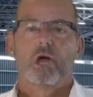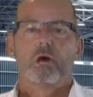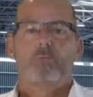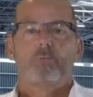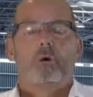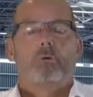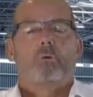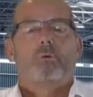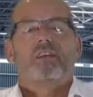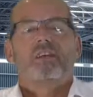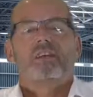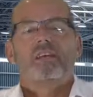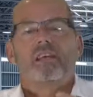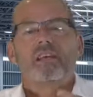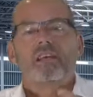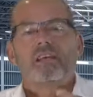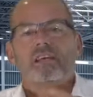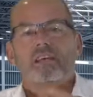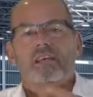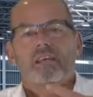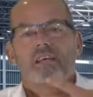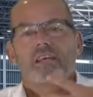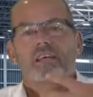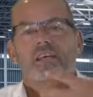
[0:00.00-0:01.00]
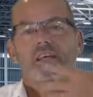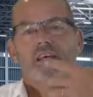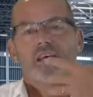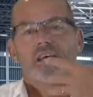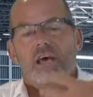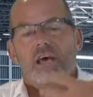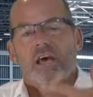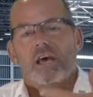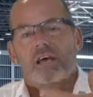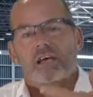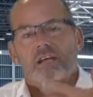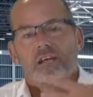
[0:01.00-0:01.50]
But we need the
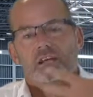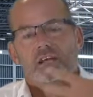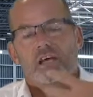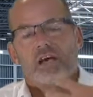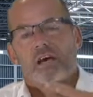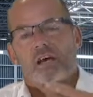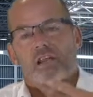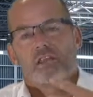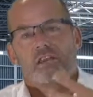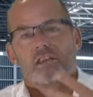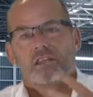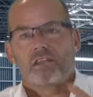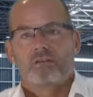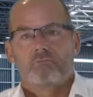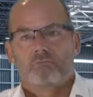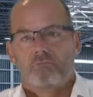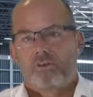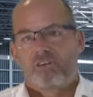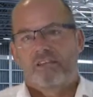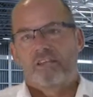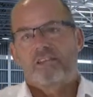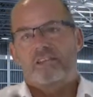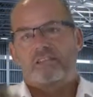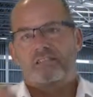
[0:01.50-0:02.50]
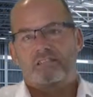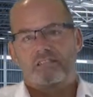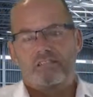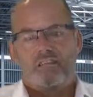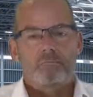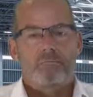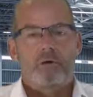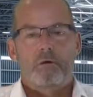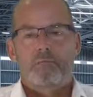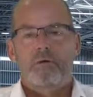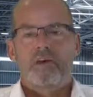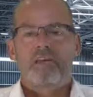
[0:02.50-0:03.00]

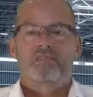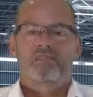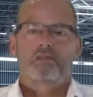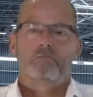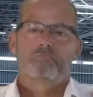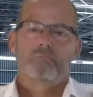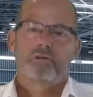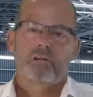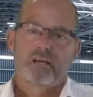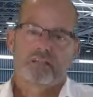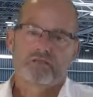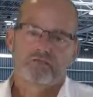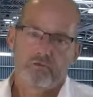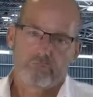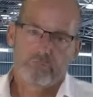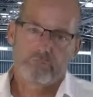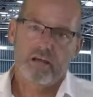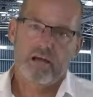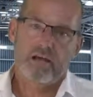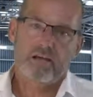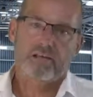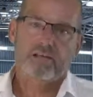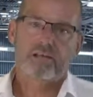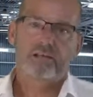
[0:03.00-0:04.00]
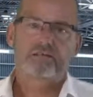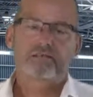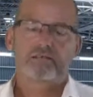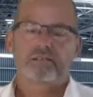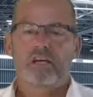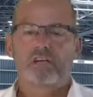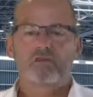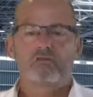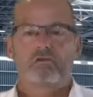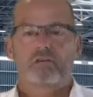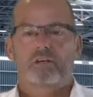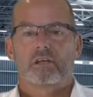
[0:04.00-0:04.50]
CMMS in place for planning and
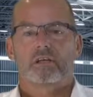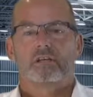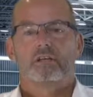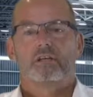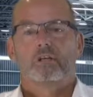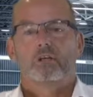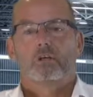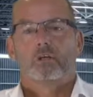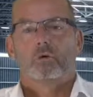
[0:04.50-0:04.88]
scheduling.